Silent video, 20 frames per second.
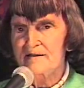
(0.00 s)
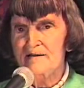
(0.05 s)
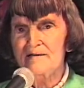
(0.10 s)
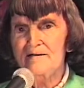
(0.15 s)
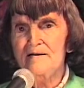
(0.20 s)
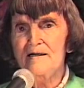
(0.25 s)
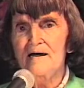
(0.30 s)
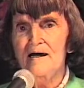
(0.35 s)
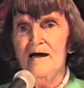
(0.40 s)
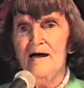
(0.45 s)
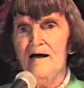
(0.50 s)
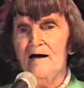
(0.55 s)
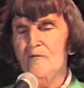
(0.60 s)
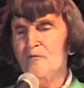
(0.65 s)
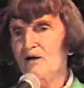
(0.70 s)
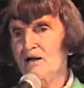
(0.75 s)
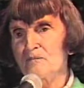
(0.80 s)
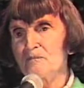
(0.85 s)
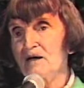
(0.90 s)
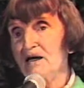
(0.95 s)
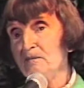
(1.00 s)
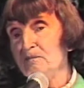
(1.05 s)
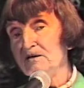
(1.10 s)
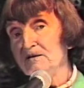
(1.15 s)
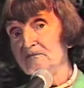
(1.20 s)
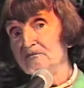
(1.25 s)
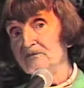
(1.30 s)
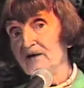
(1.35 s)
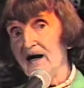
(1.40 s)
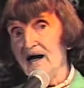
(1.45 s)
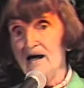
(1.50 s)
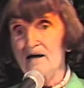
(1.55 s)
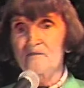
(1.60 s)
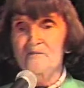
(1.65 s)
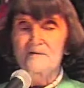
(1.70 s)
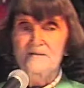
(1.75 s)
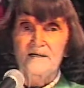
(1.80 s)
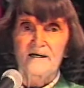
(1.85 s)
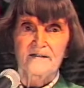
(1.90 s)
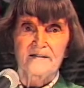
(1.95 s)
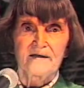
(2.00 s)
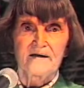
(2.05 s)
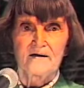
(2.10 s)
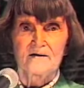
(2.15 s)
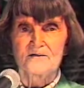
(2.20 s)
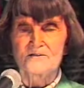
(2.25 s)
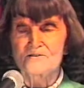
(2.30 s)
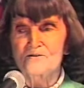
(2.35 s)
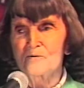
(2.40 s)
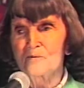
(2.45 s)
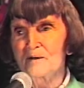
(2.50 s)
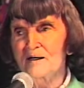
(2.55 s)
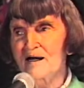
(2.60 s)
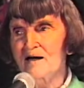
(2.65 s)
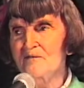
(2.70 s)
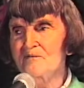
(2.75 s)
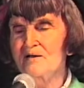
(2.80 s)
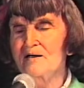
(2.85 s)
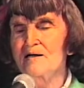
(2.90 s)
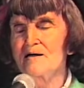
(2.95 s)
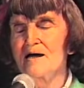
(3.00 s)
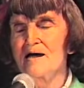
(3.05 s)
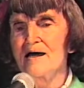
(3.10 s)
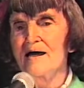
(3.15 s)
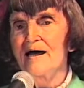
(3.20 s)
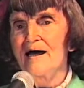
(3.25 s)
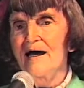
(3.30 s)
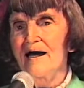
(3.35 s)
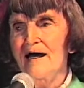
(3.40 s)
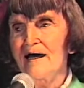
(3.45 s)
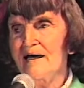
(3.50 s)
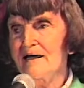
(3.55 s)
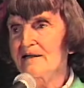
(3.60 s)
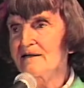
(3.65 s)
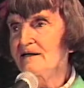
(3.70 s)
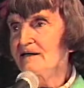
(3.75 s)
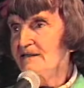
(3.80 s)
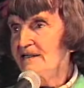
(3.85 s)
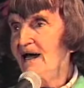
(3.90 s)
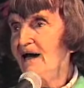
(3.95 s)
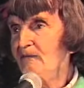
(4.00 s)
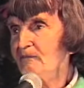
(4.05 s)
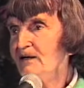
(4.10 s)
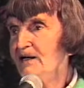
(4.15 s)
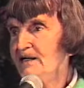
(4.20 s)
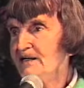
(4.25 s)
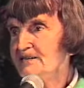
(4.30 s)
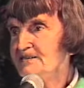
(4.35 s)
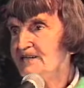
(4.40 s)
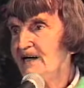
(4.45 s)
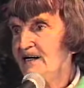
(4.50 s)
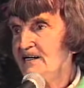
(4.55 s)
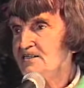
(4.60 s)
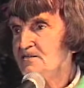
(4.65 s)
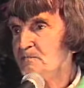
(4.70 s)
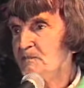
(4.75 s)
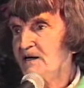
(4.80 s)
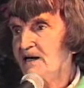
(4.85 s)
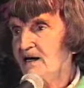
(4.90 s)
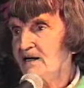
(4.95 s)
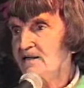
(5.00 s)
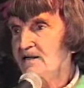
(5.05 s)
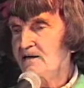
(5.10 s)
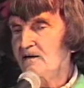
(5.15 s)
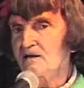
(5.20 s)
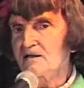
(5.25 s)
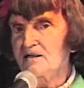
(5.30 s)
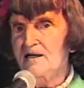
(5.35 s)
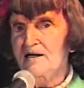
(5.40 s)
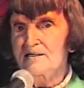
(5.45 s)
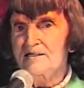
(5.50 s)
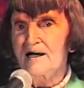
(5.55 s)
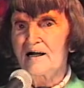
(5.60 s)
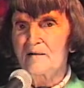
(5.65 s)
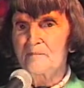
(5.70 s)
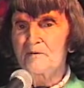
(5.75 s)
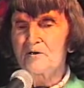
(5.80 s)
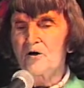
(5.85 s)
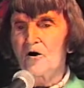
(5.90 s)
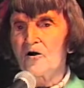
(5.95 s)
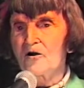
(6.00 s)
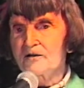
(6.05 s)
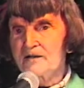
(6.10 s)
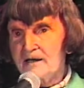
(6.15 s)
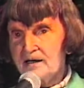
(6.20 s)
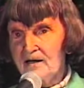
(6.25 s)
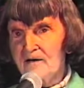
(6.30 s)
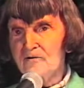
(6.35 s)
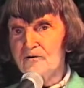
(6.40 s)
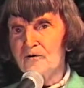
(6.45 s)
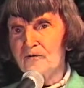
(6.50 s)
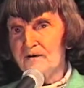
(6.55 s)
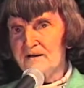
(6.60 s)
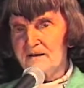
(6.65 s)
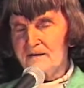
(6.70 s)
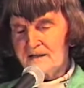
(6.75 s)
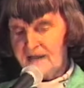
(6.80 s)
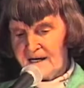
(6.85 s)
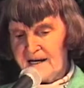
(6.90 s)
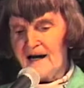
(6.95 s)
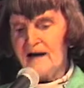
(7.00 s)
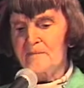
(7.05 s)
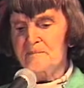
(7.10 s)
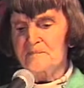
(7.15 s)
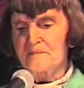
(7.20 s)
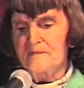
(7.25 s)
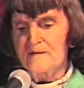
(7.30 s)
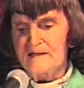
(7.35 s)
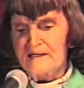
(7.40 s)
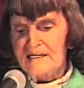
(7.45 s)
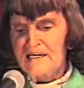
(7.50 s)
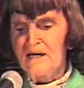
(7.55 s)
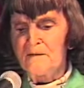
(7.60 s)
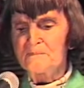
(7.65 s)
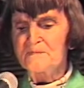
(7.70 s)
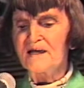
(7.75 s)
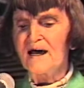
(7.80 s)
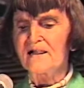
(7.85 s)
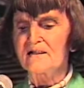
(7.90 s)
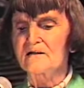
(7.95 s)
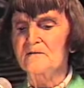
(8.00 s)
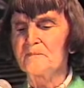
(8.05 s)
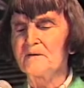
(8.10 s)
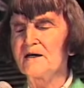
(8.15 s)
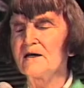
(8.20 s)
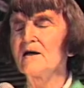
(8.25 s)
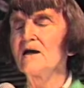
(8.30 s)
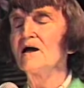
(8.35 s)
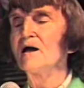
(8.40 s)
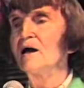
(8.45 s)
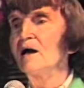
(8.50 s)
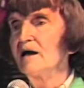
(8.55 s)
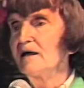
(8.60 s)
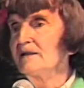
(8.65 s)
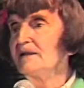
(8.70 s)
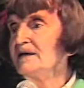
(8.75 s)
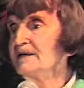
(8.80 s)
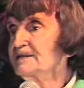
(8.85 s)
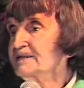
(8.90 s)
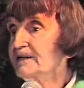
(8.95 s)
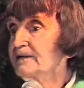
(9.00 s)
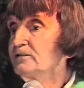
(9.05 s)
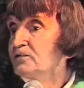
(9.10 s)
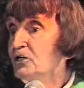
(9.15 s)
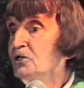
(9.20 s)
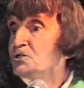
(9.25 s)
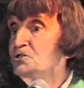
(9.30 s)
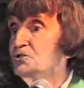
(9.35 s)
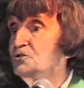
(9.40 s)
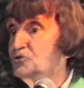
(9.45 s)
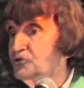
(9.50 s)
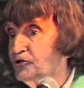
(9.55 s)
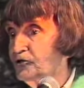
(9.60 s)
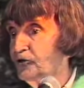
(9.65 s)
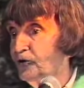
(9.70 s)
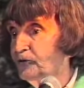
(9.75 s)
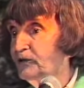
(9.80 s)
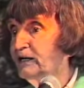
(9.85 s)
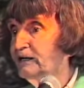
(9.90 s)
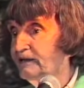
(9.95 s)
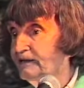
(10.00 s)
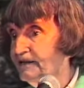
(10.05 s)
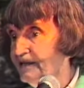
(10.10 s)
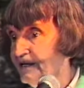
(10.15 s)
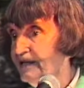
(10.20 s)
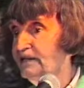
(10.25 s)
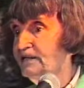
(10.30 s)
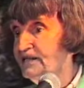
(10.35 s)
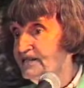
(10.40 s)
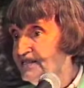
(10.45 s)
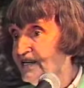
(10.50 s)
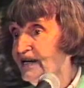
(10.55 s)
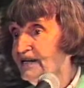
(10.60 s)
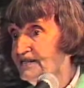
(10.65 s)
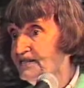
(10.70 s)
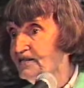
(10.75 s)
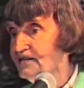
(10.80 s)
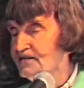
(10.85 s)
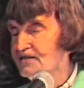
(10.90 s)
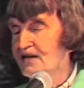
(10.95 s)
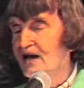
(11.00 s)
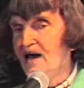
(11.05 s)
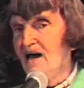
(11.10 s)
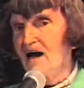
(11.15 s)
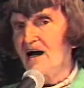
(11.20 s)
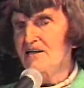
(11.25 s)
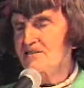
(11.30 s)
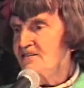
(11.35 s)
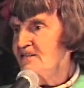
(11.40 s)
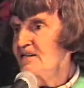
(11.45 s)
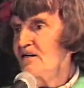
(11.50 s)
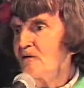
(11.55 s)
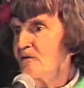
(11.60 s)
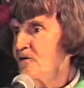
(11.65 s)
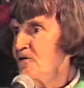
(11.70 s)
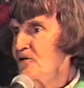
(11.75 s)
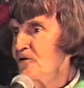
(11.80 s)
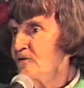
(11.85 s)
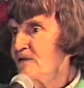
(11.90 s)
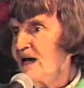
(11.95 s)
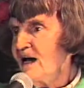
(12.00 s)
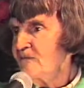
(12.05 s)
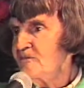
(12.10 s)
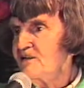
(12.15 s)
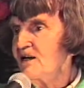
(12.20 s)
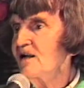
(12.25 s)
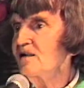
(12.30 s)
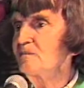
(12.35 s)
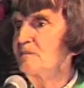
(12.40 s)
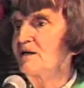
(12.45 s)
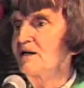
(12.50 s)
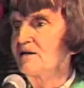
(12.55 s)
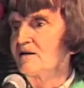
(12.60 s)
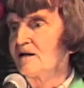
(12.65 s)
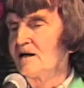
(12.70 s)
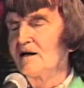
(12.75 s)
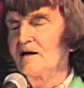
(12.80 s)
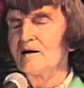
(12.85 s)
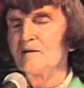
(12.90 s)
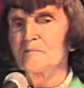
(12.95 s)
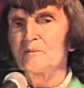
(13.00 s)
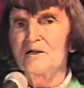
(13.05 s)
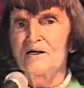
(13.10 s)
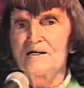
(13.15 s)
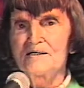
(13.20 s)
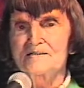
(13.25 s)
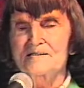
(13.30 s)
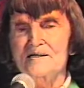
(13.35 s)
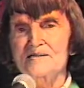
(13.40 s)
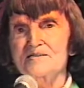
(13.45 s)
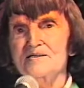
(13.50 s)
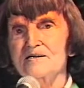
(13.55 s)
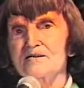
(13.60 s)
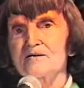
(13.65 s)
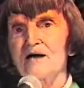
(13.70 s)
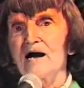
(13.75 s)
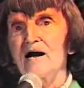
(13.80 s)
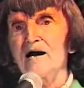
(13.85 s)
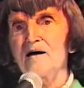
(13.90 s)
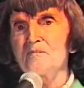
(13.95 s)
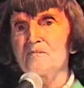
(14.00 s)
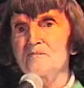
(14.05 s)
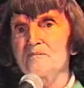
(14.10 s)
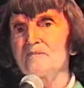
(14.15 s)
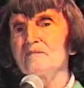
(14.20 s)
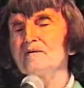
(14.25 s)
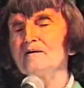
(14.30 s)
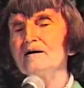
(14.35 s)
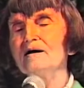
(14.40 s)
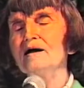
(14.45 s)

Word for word: and well, maybe five or ten years or whatever. And that really excites me. And, and they tell me all the, you know, they keep telling me these conditions, you know, the, the diseases. I said, no, you don't have to tell me. Please, I said, I'm,